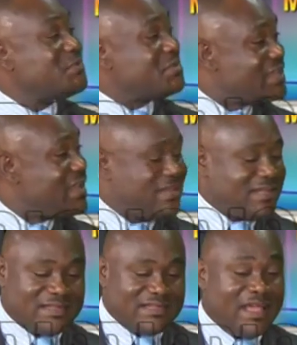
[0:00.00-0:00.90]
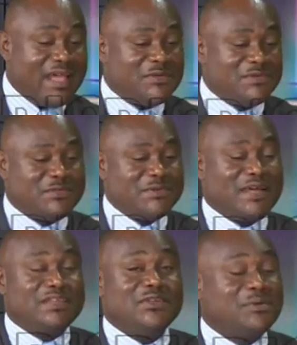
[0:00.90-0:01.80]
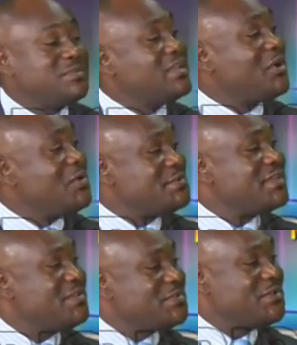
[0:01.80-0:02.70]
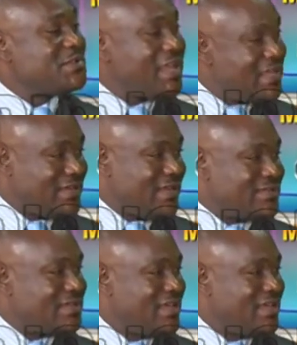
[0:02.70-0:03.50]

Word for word: to say that they are going to adopt a consensus candidate.